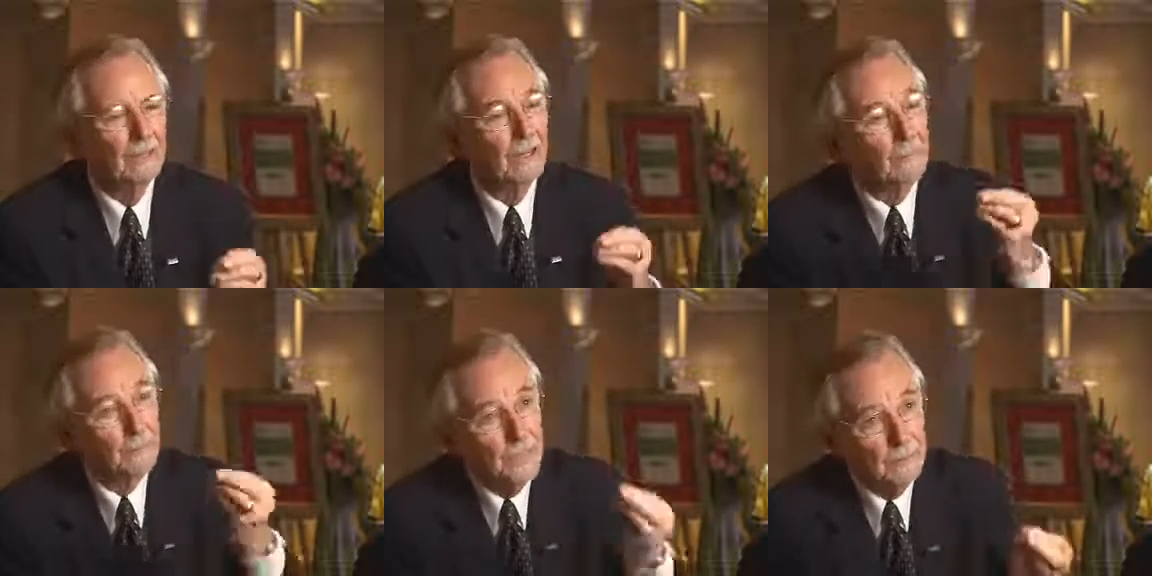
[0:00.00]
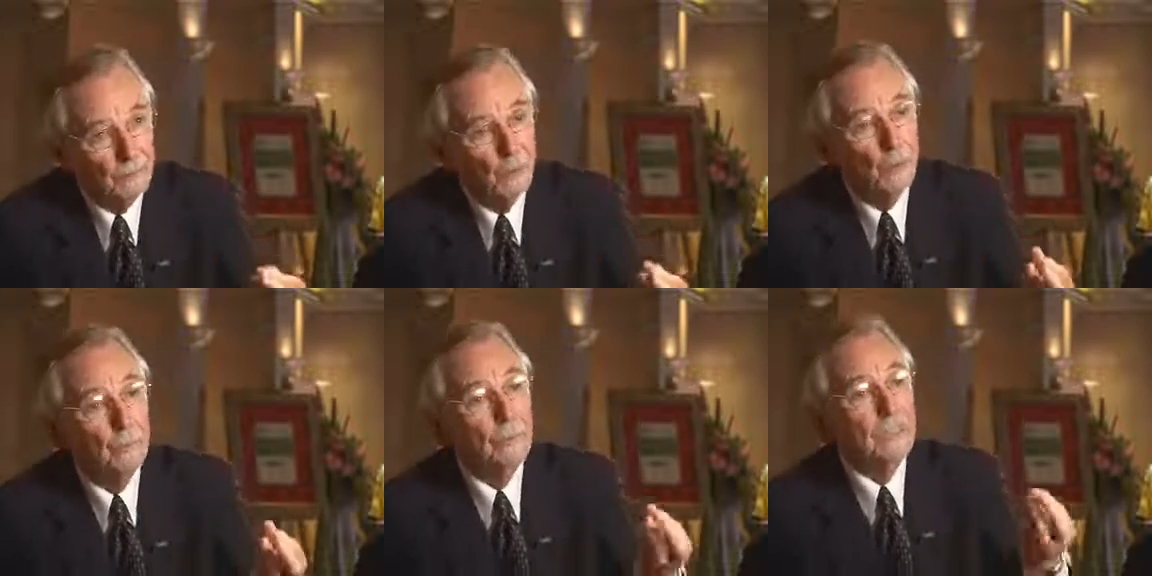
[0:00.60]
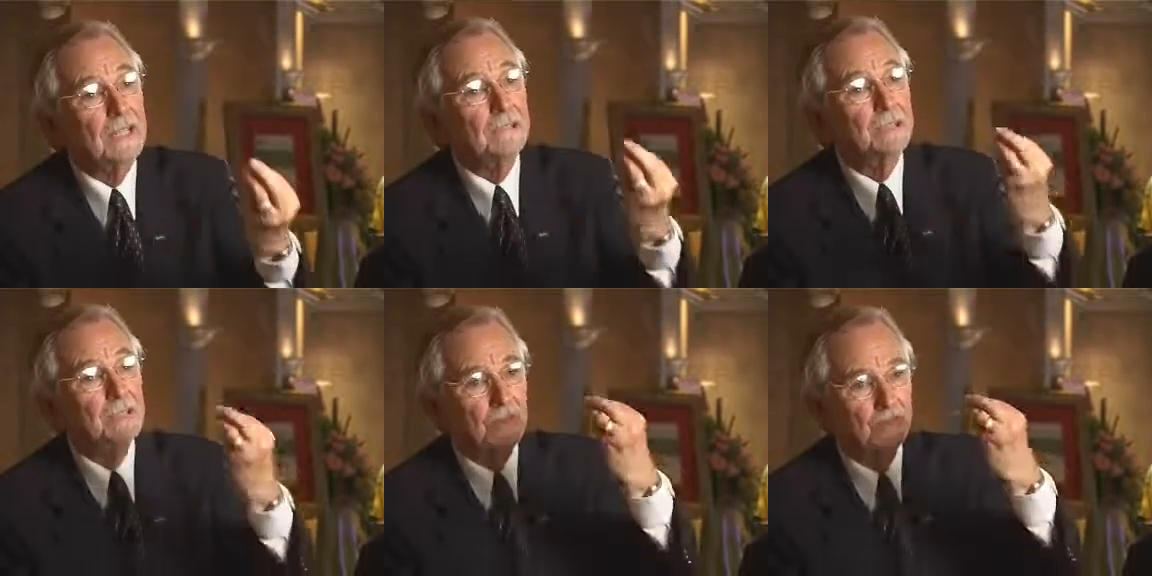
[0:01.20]
of people who believe
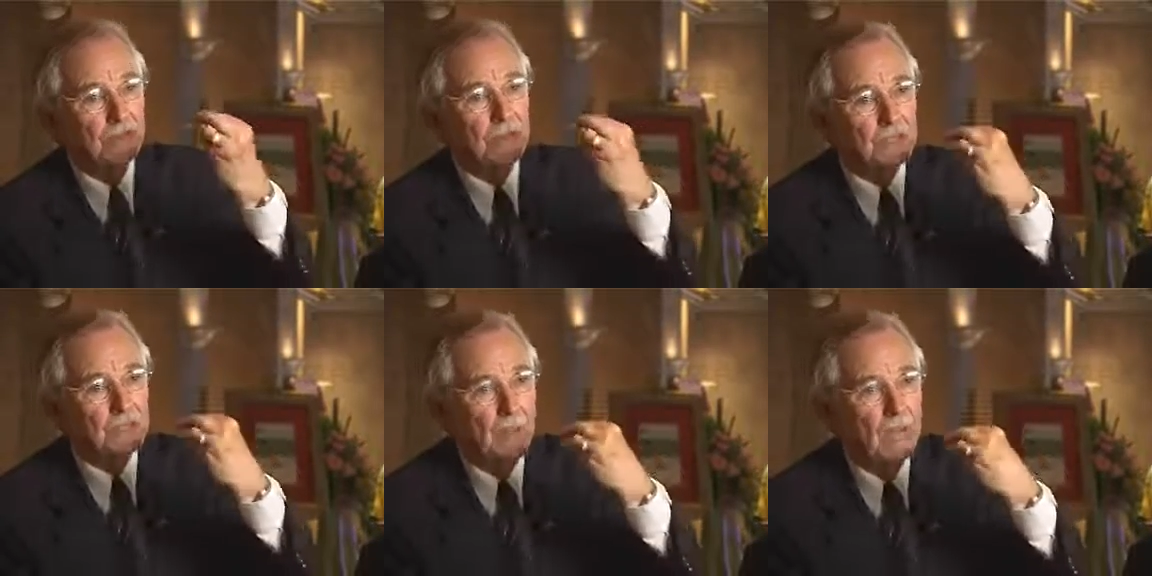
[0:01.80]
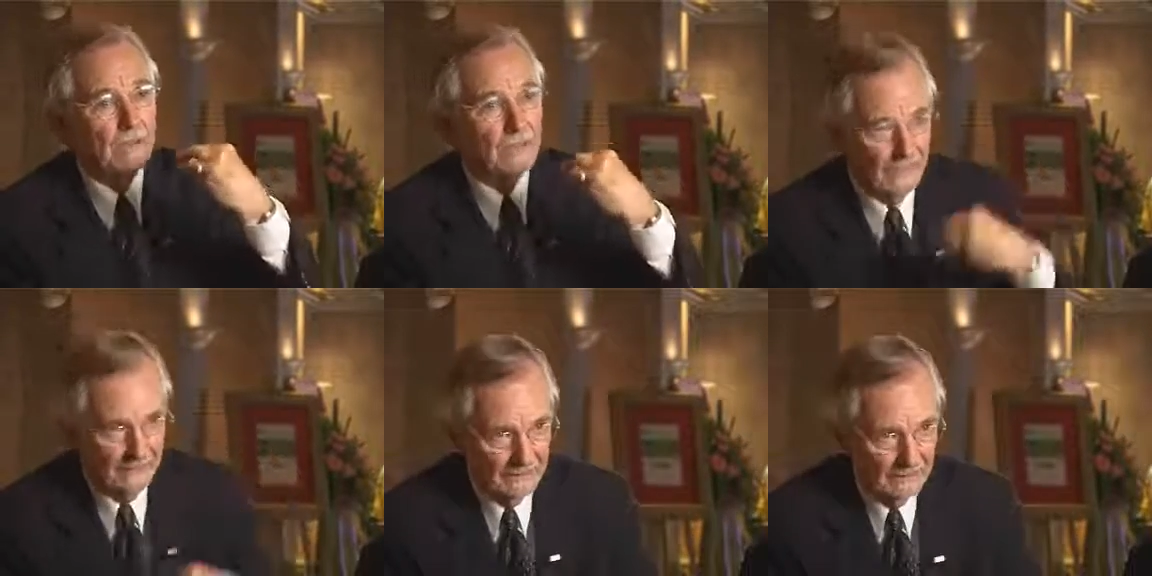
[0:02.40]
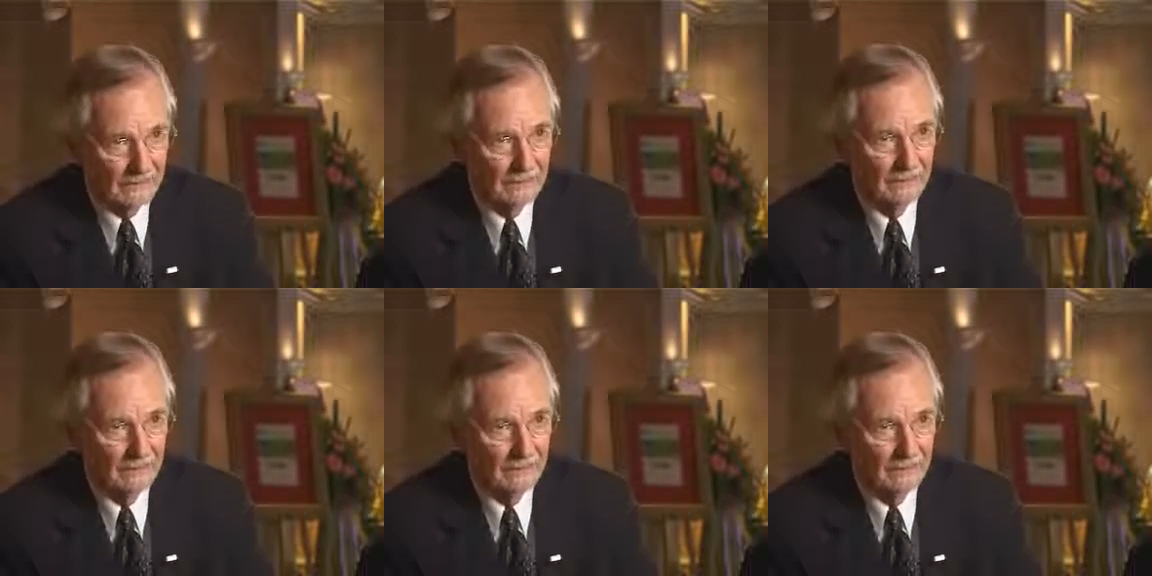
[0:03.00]
certain things about us